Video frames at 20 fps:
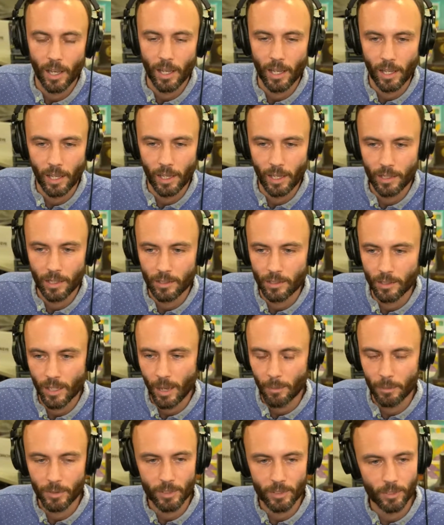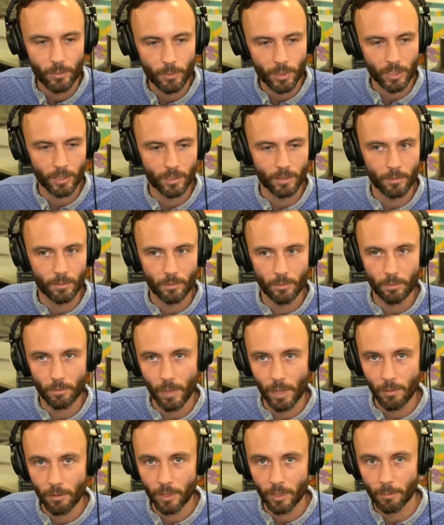and I'm assuming
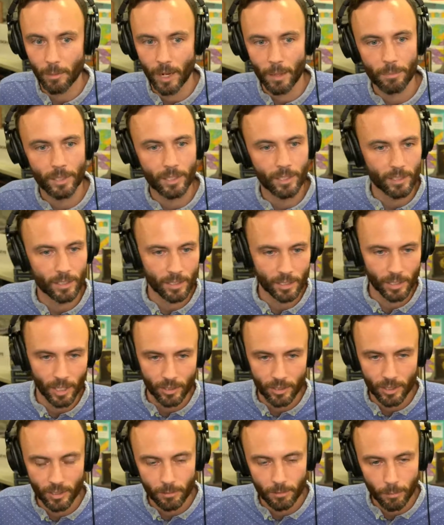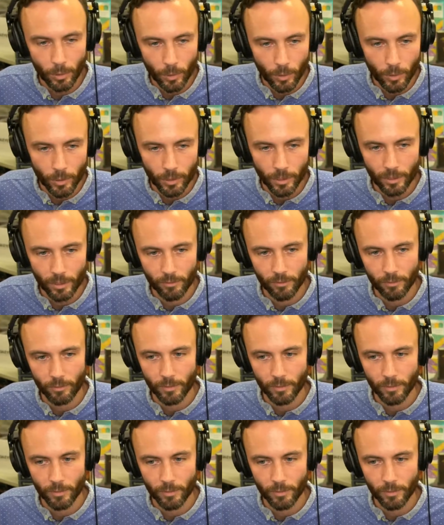maybe there might be a discussion board